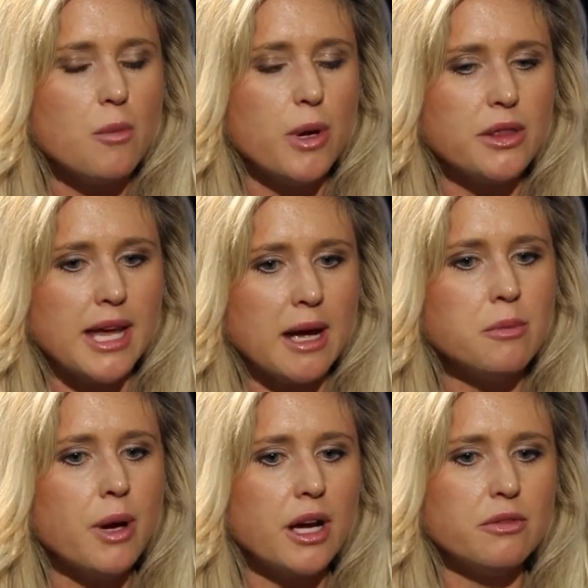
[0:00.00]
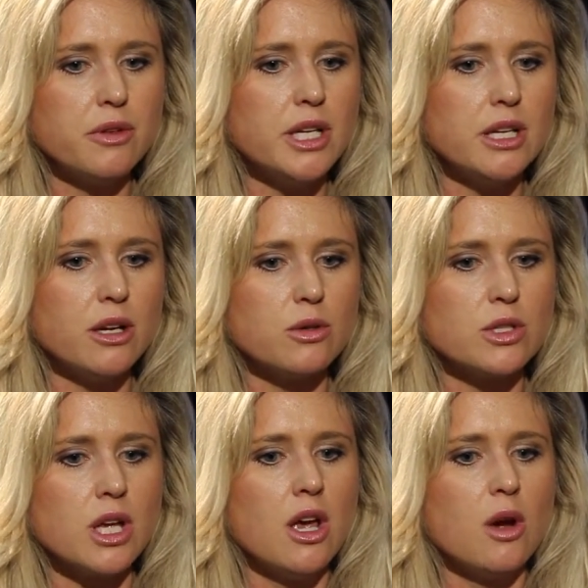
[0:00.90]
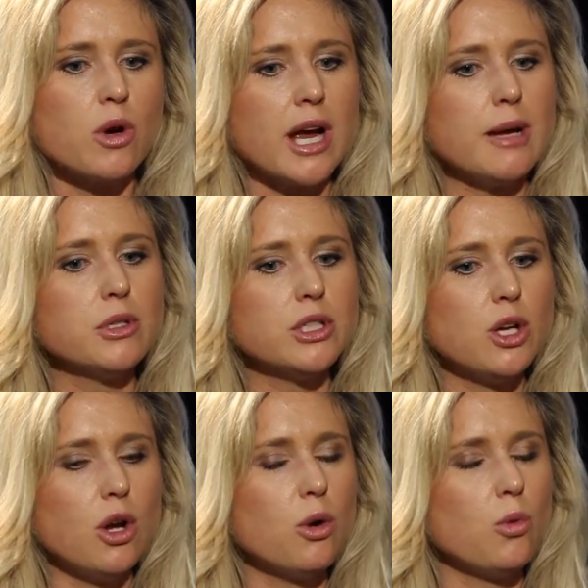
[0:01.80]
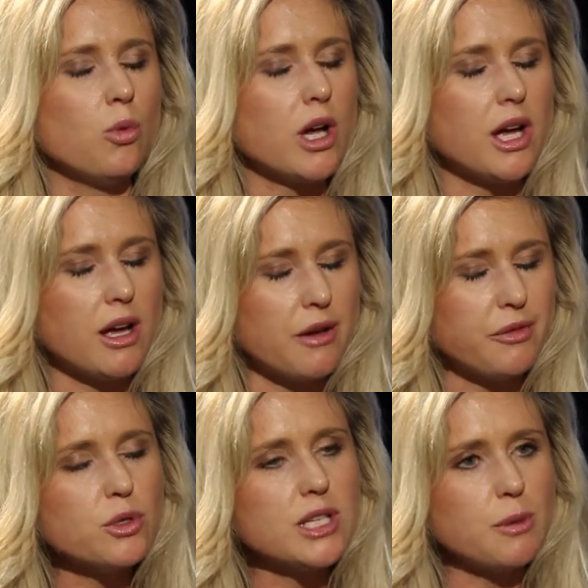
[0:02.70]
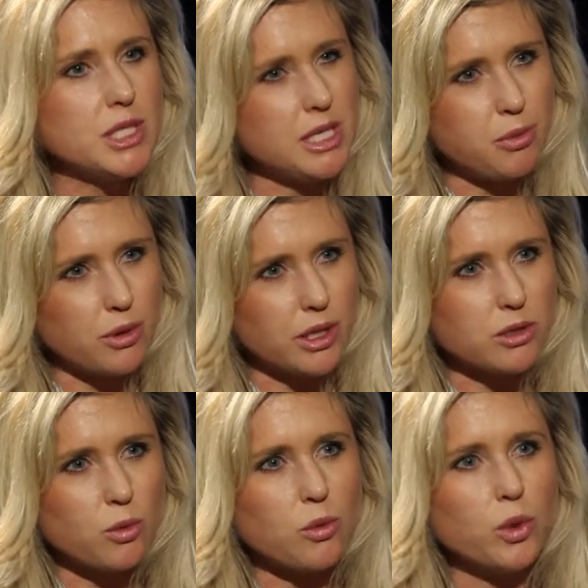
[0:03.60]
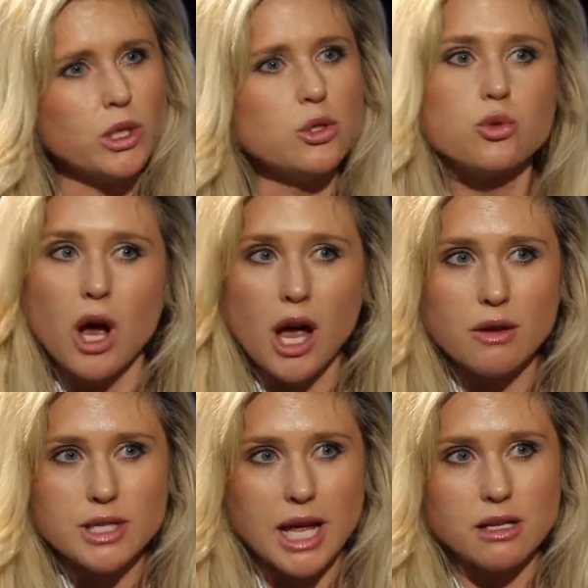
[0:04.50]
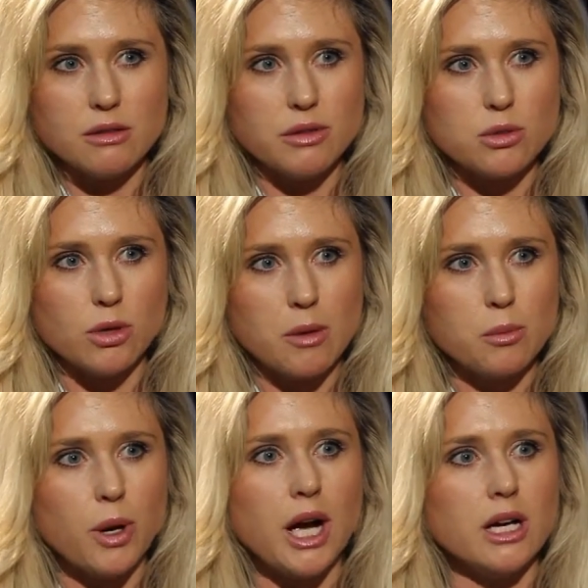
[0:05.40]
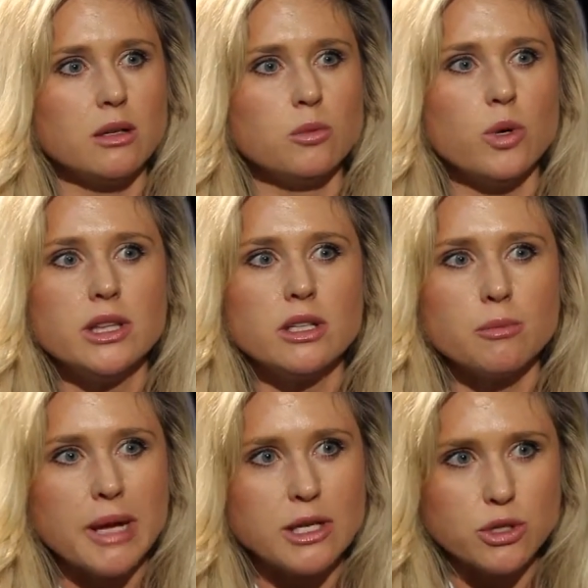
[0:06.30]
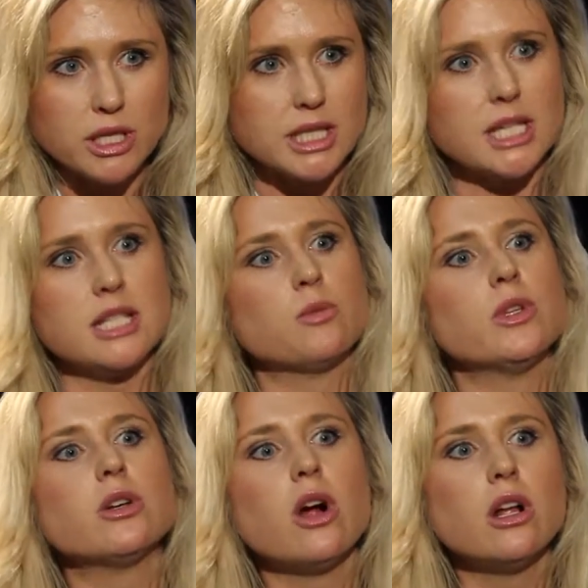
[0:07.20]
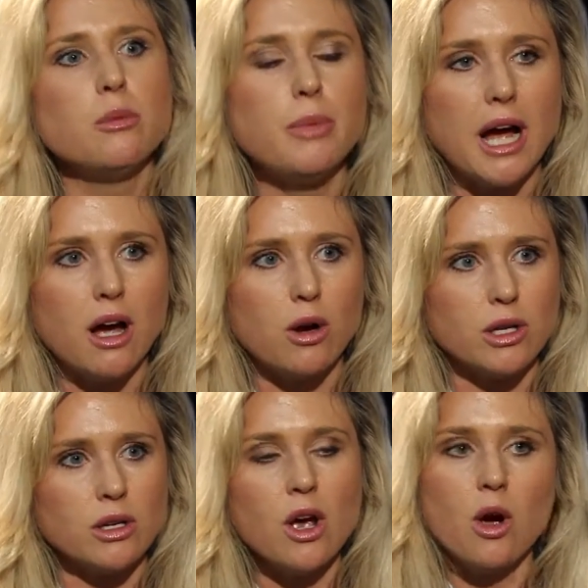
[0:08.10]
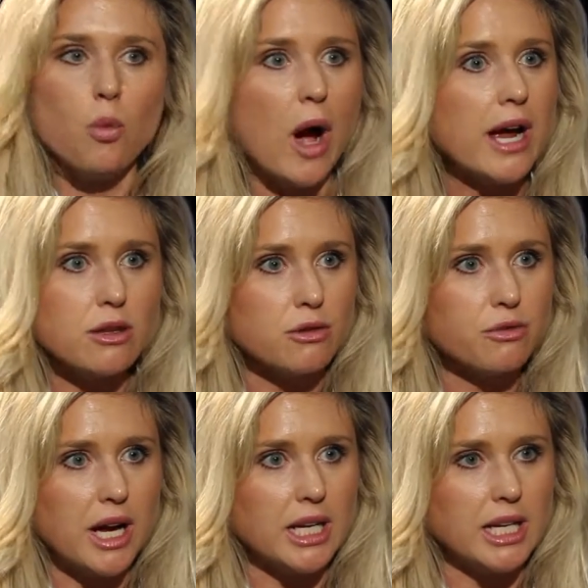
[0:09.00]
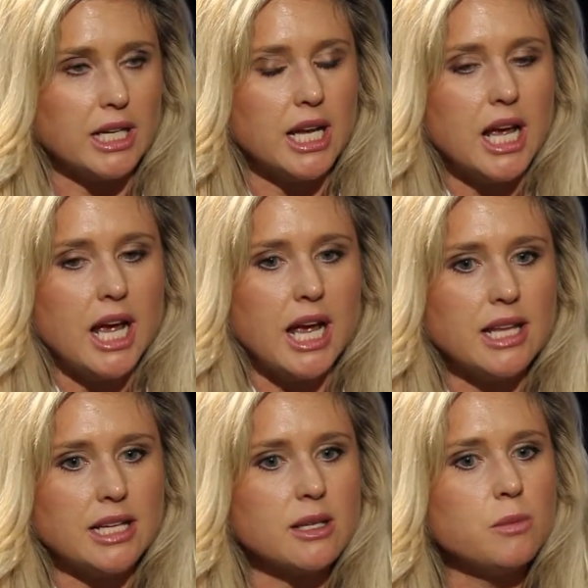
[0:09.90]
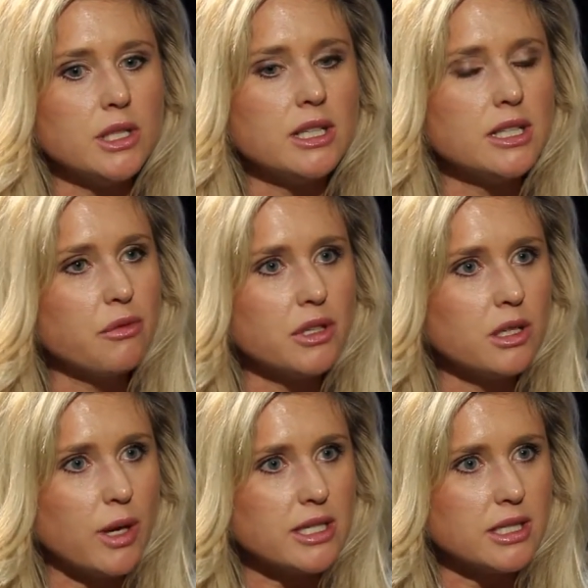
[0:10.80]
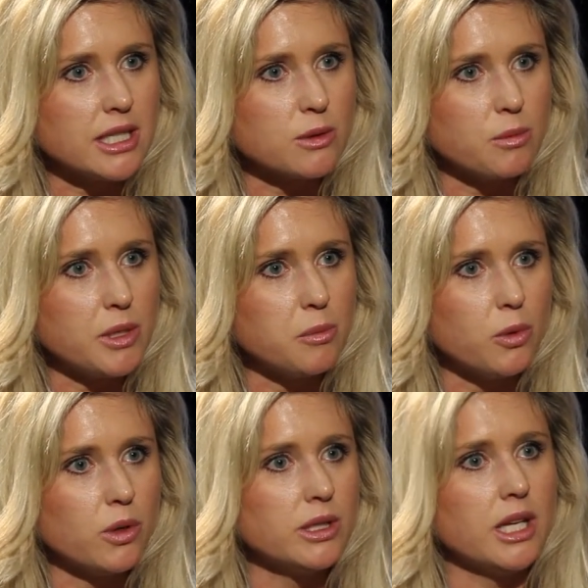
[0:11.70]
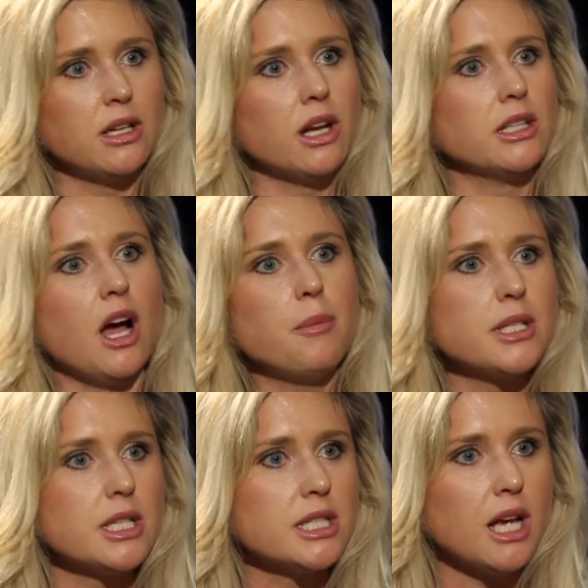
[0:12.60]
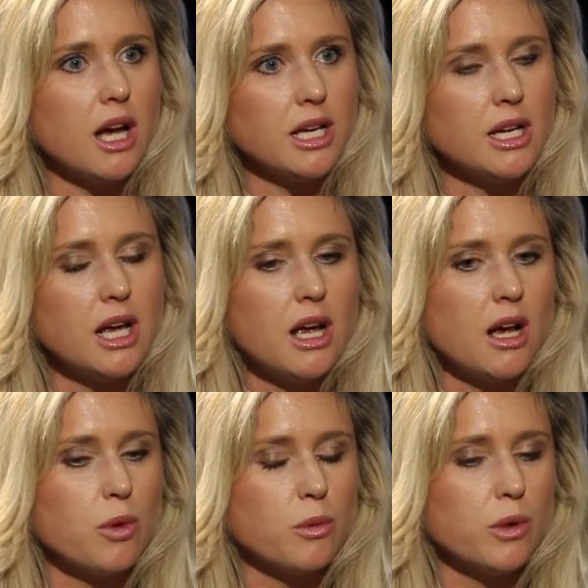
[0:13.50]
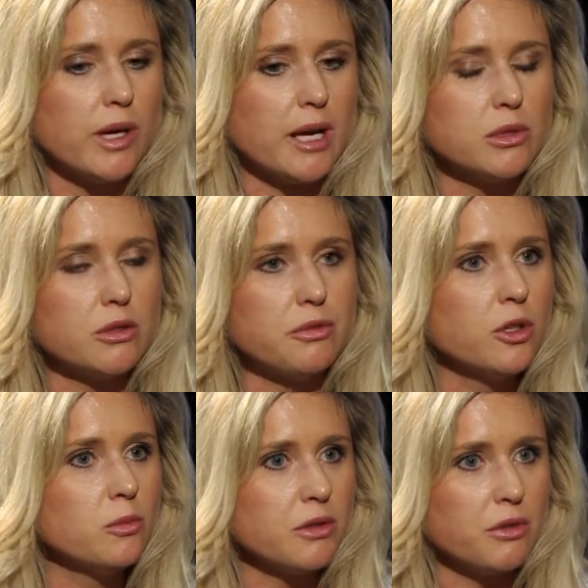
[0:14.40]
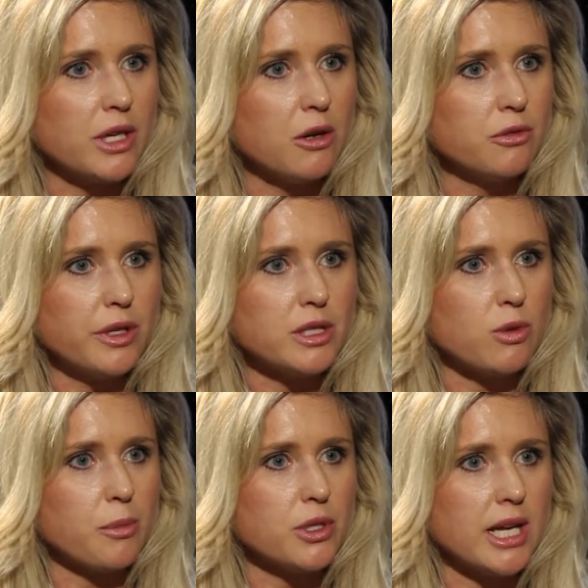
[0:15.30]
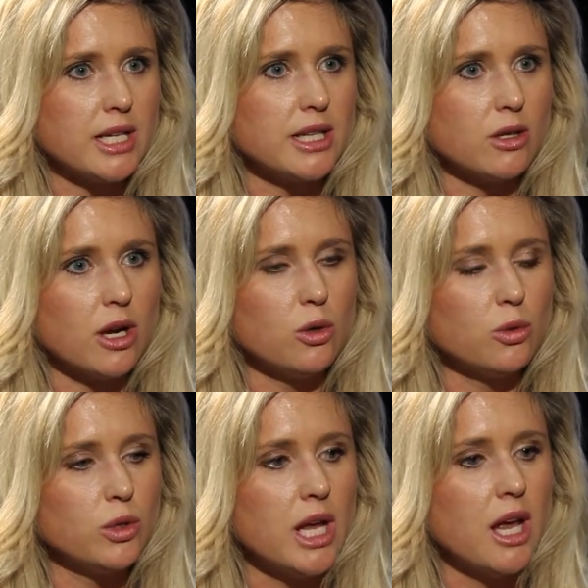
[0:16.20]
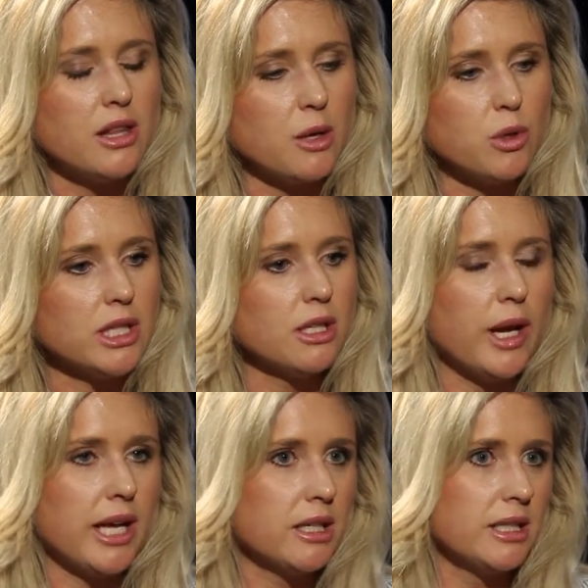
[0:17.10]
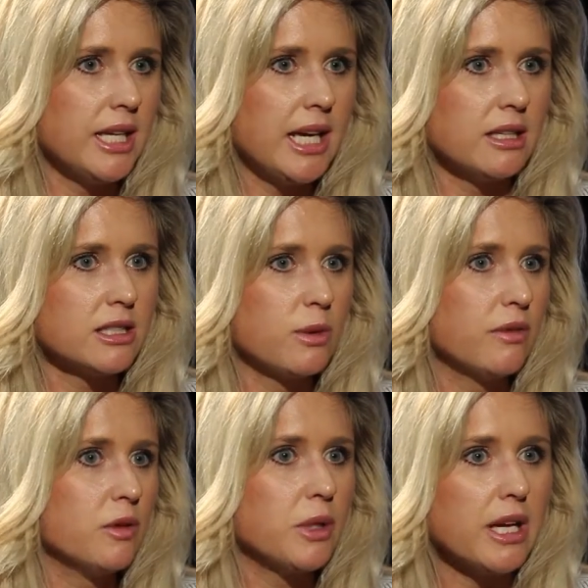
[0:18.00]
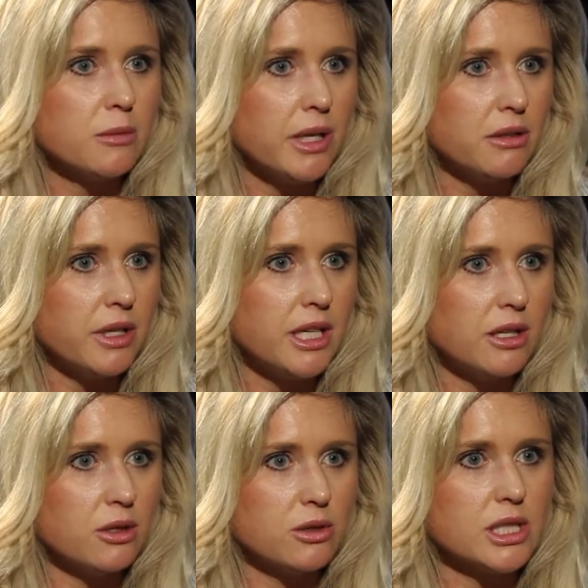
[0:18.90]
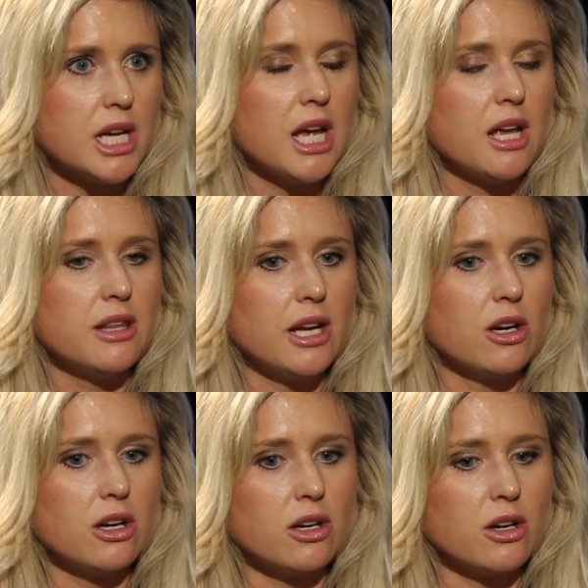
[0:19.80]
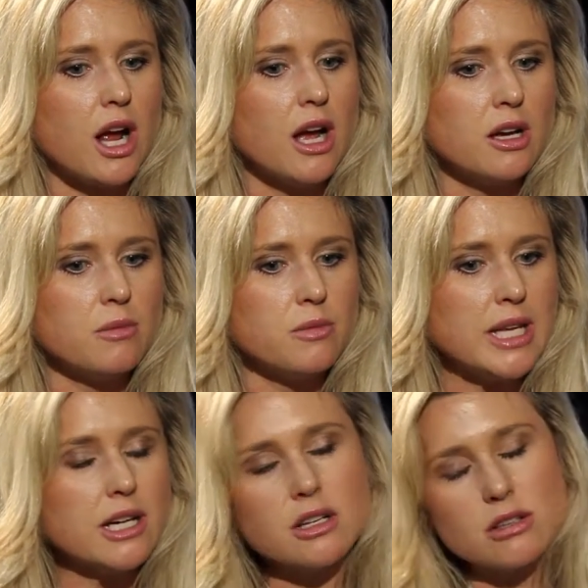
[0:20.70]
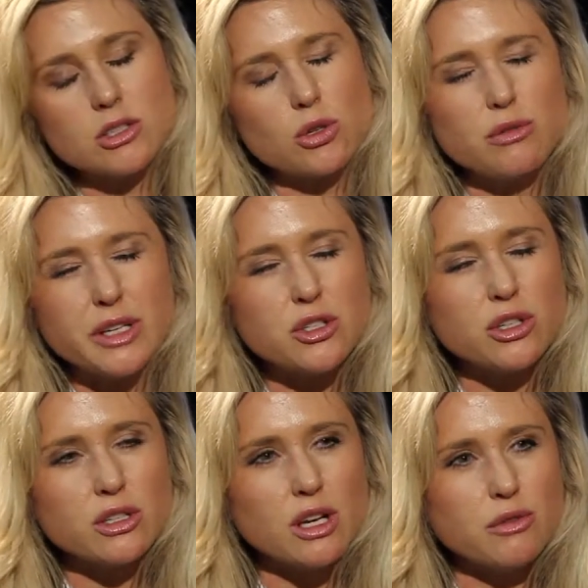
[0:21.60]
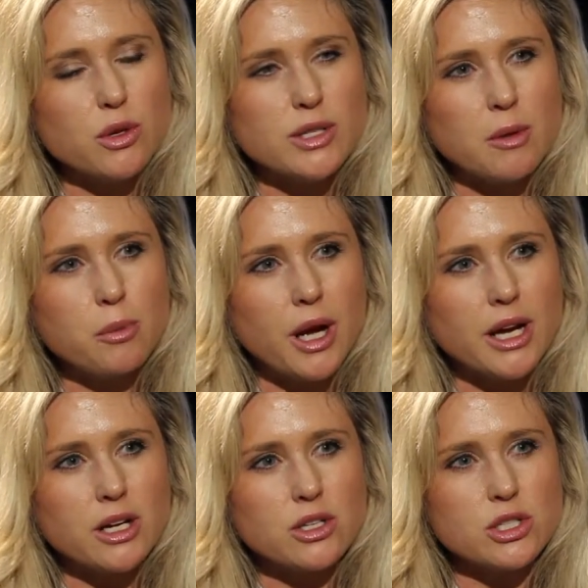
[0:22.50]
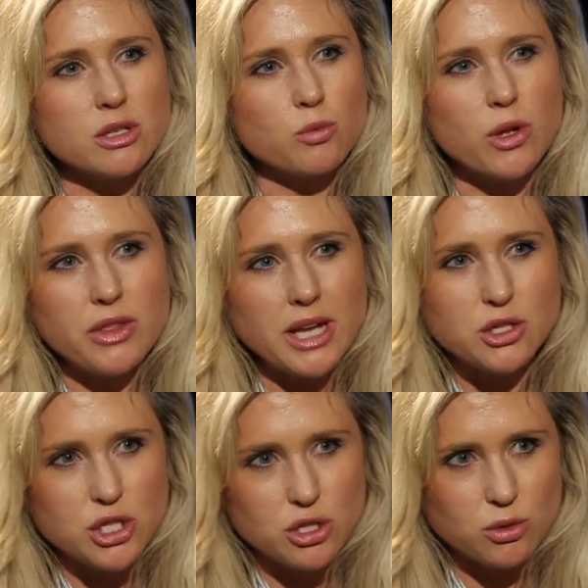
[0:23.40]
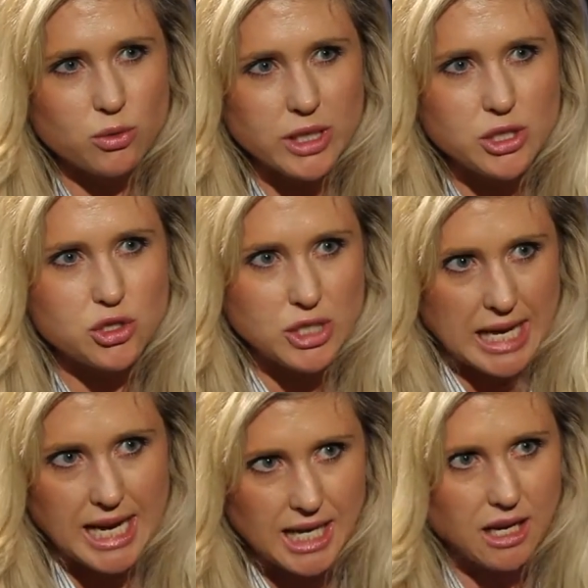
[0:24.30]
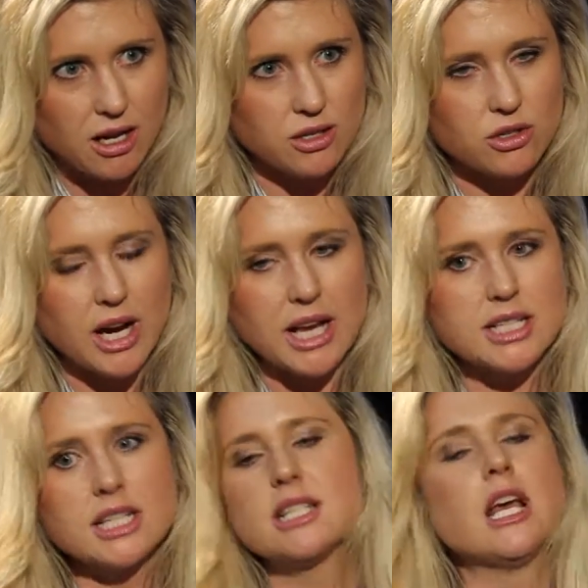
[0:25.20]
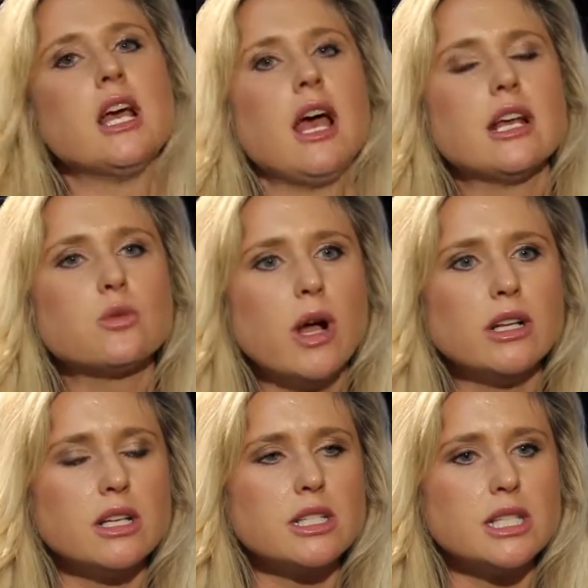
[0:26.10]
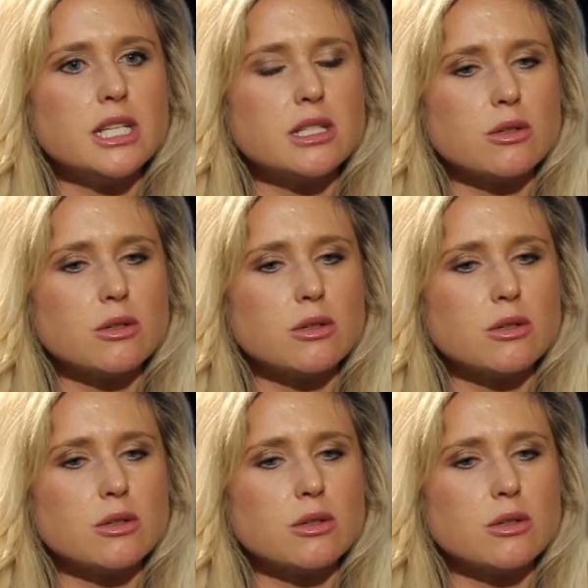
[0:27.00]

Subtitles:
But the Empire videos were able to go a few steps deeper into what really drives that individual empire and what their matrix is and what they're all about and why they're fighting. And that's something that definitely resonates with people. And then on the opposite side, when we were able to film different outfits representing their own, they really go hand in hand. So we have the player-made videos that are their sort of vision of those empires and what they do each day on Euraxis, as well as these